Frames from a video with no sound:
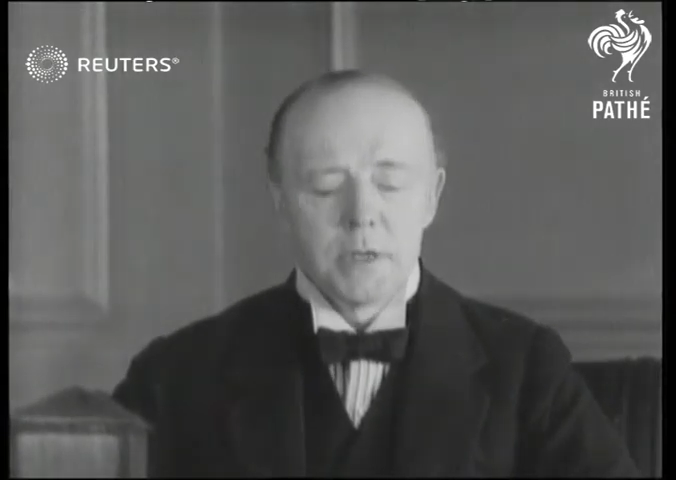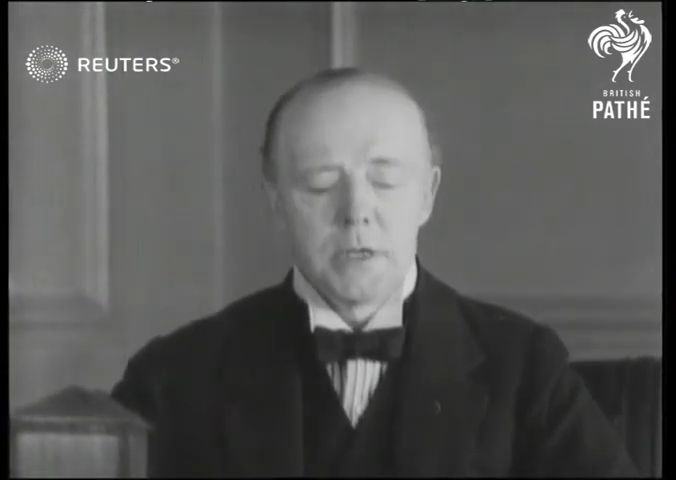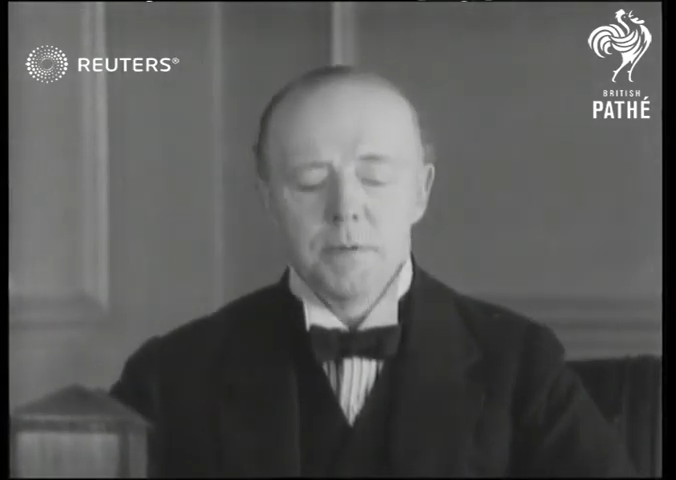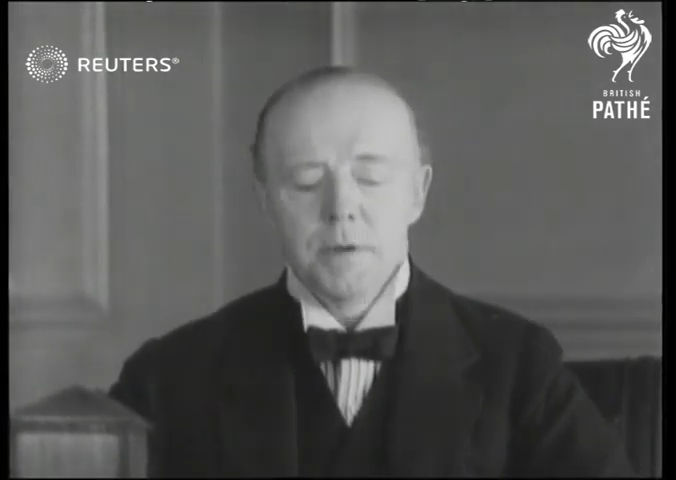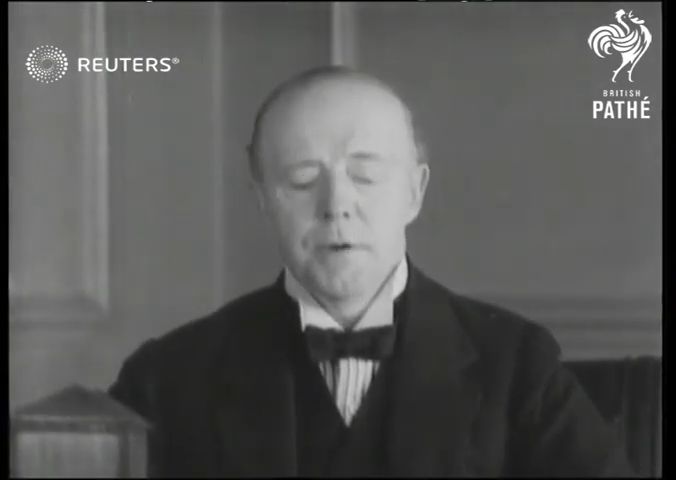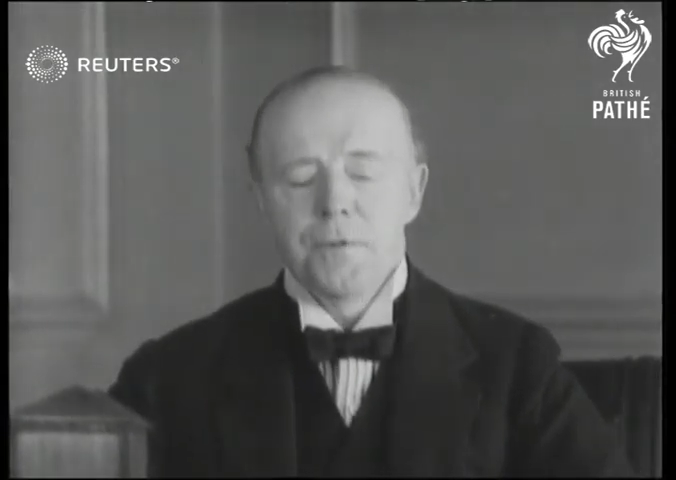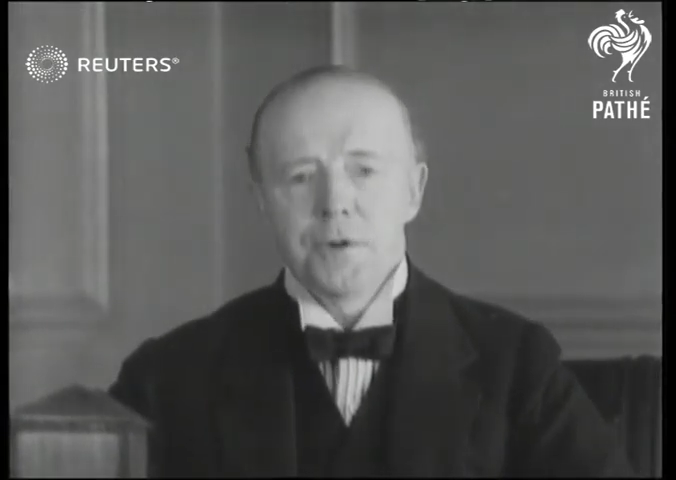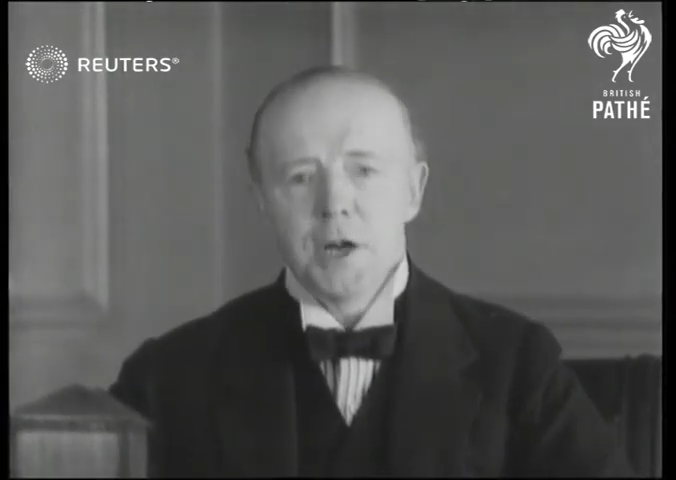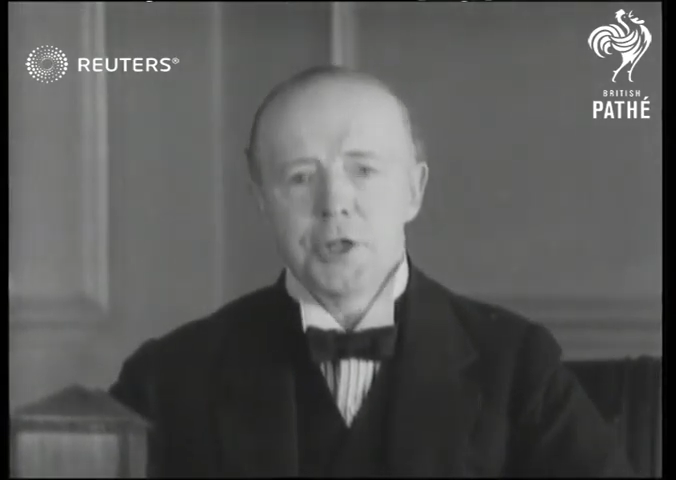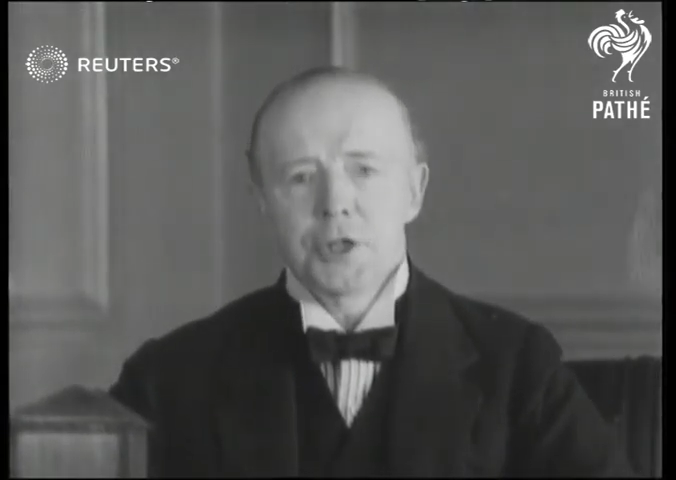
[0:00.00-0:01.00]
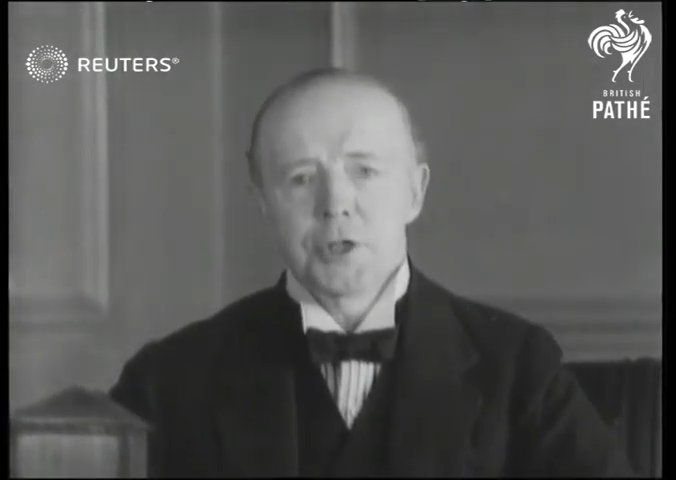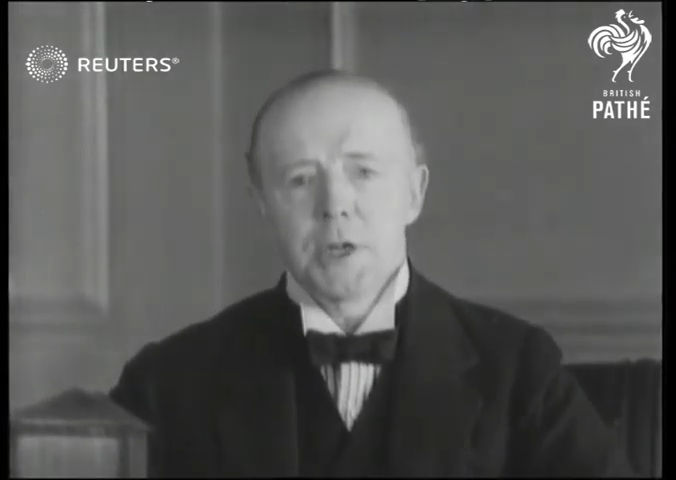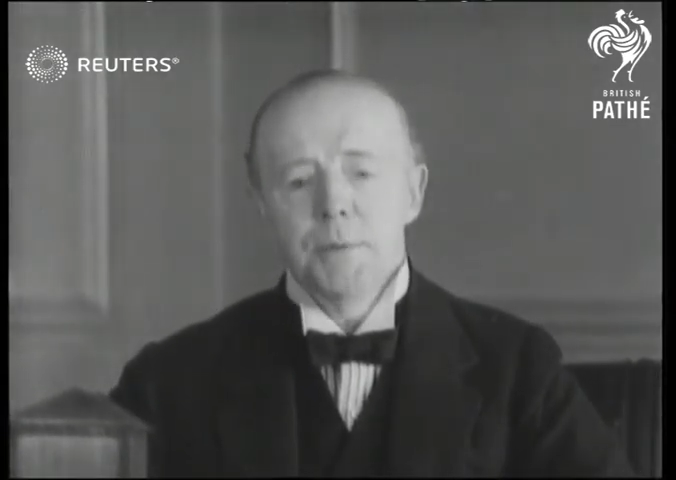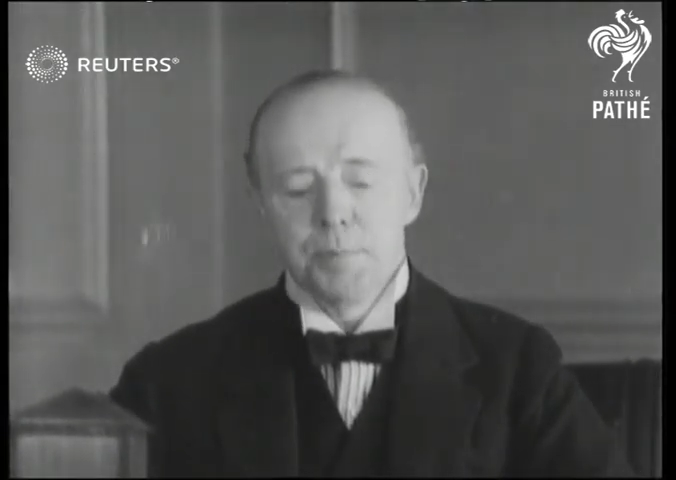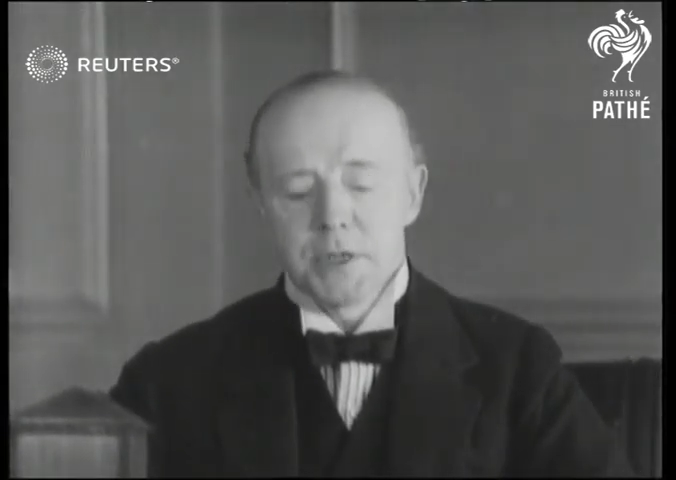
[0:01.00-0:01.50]
give a fresh
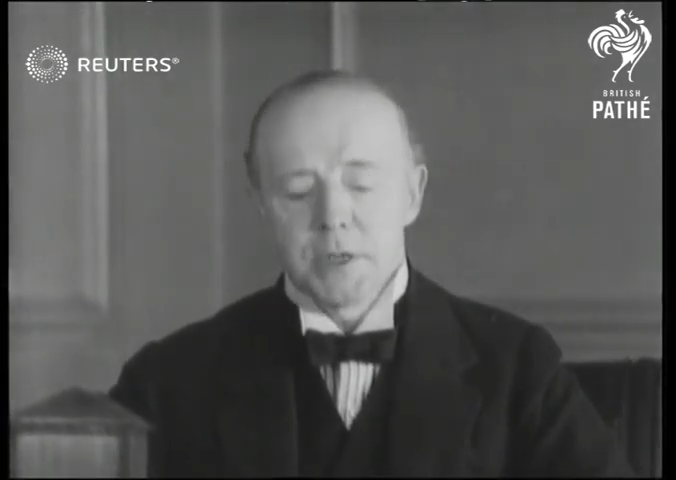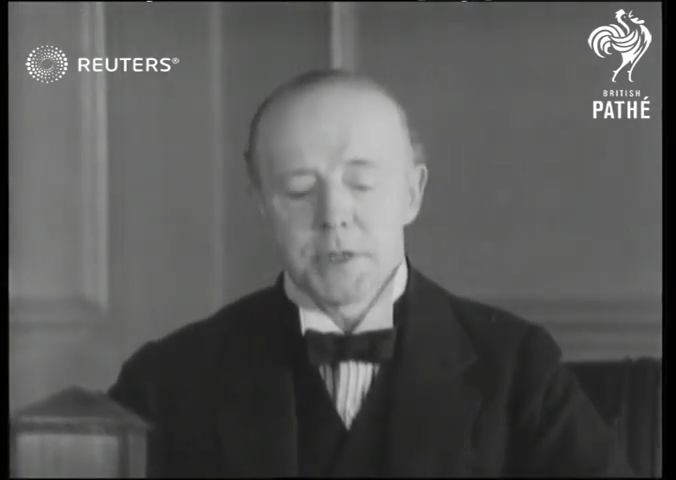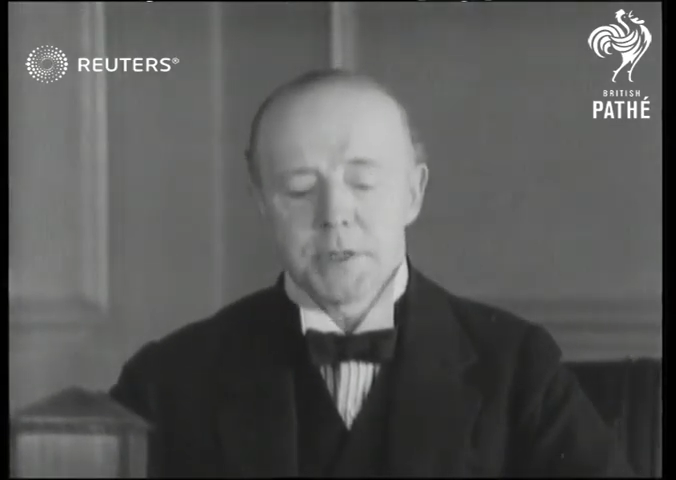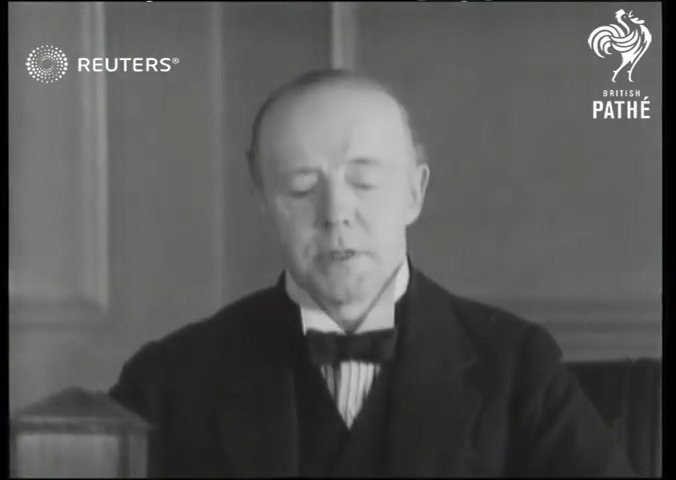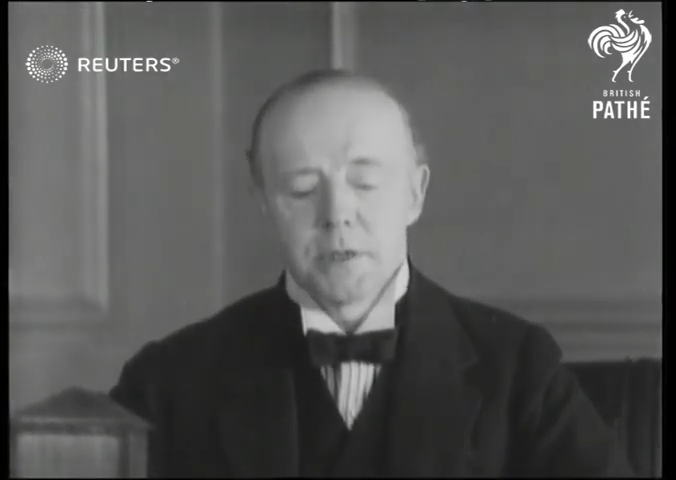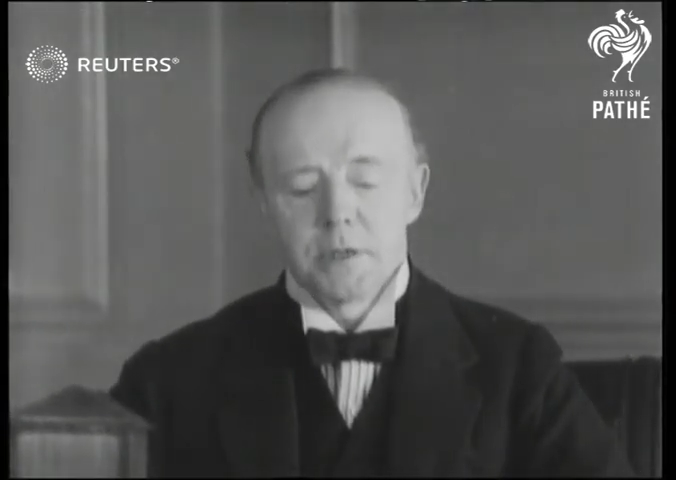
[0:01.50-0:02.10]
impetus